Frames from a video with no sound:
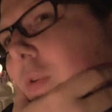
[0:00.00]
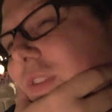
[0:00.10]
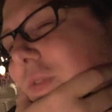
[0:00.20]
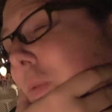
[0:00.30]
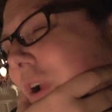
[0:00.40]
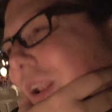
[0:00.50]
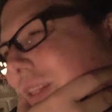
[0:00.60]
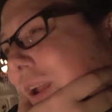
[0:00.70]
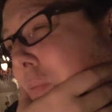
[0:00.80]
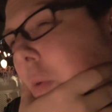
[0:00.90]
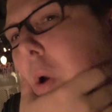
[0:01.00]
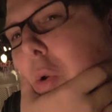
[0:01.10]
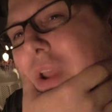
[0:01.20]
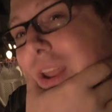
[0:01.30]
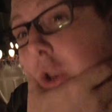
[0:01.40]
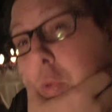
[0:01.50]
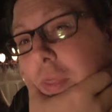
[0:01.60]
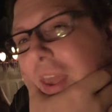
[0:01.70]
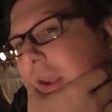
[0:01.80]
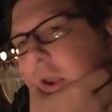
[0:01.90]
Most of them are kind of like promoting a new
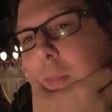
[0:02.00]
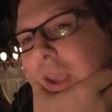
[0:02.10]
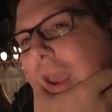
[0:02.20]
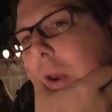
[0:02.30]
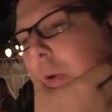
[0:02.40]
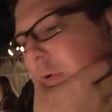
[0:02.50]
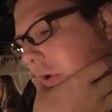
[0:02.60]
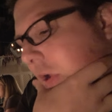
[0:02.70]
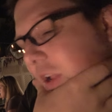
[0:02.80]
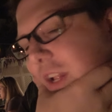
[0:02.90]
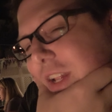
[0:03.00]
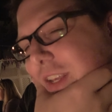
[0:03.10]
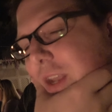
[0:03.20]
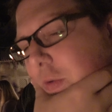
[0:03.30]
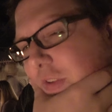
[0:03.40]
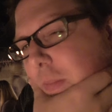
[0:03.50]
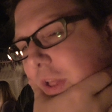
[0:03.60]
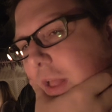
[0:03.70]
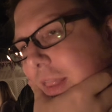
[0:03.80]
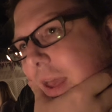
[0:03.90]
thing coming out or, you know,
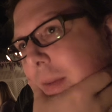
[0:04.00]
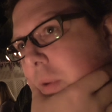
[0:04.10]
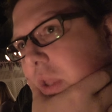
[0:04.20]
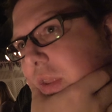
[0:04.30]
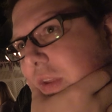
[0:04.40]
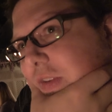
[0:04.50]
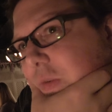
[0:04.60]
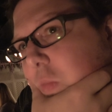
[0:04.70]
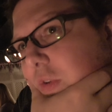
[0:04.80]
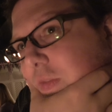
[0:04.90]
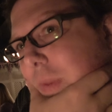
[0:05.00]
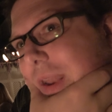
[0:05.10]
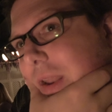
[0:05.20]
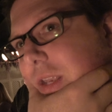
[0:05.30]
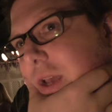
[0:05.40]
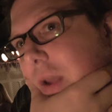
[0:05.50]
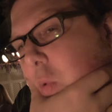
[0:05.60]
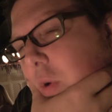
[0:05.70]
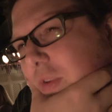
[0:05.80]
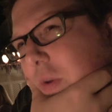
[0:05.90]
something like that. But this was made at a time
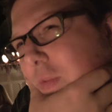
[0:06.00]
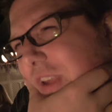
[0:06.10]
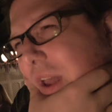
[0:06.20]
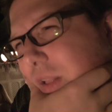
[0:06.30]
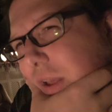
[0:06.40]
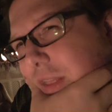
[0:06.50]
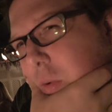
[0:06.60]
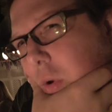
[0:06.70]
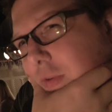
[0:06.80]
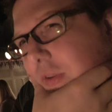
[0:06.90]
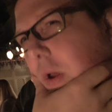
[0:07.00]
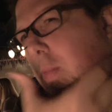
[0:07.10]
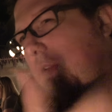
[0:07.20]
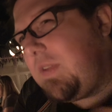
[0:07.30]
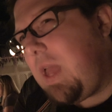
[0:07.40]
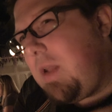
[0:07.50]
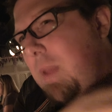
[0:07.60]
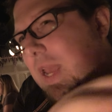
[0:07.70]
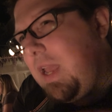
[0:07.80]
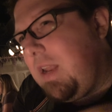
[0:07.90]
where it was almost kind of like... They were almost kind of
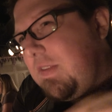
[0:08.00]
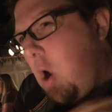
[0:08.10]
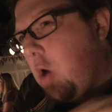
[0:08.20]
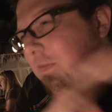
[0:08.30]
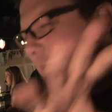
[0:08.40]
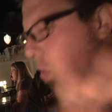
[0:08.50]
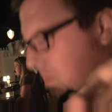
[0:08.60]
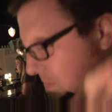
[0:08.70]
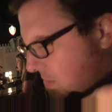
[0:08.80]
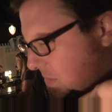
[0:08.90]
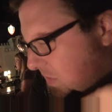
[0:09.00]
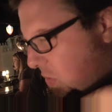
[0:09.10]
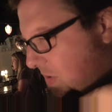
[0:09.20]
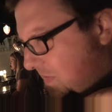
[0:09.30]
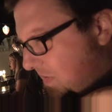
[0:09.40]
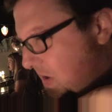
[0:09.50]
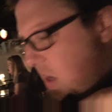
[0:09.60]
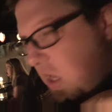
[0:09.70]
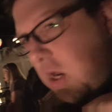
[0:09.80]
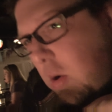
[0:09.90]
making it as an art form, sort of. Yeah.
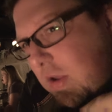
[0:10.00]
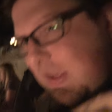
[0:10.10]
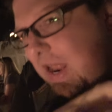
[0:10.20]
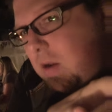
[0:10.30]
You know, because it